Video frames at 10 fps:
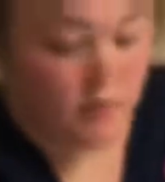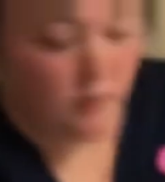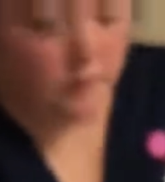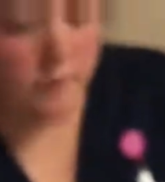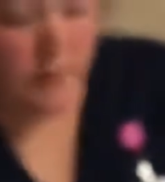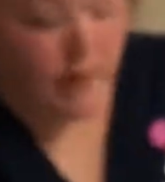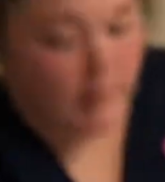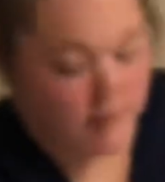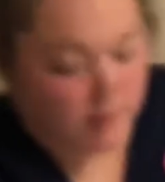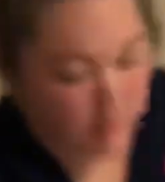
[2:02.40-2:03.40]
All
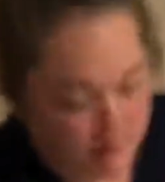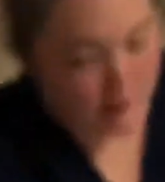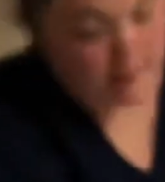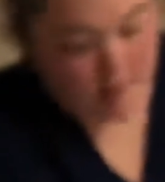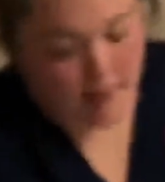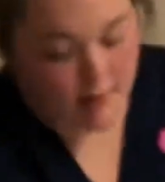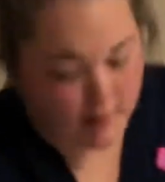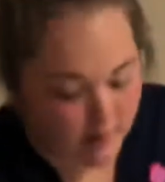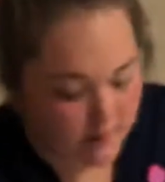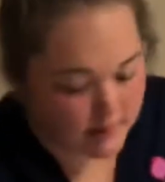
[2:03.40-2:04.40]
right, so that
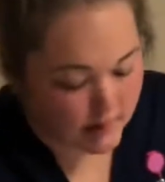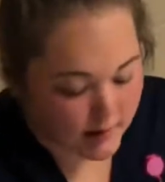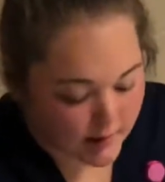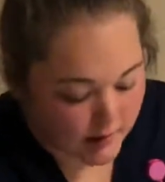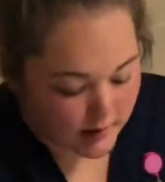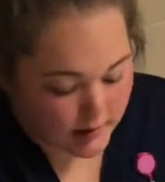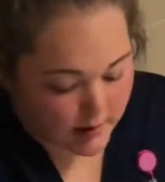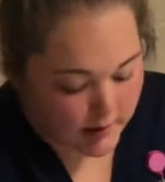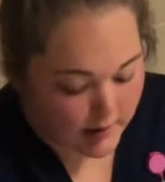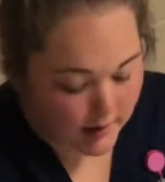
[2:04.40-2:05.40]
is
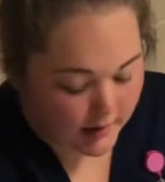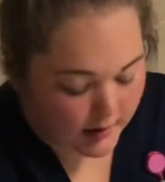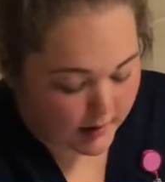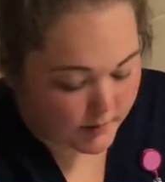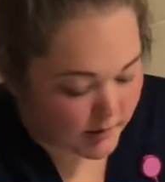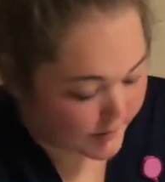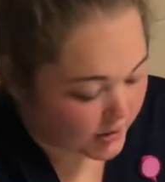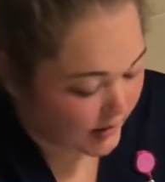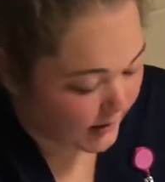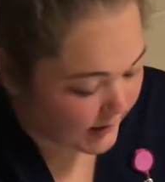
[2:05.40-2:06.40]
a
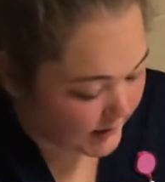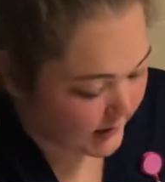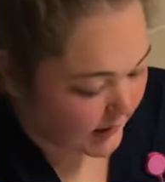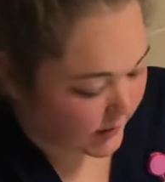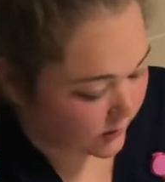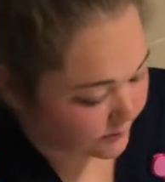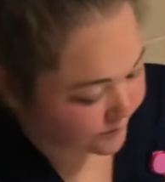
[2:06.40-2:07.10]
subcutaneous needle.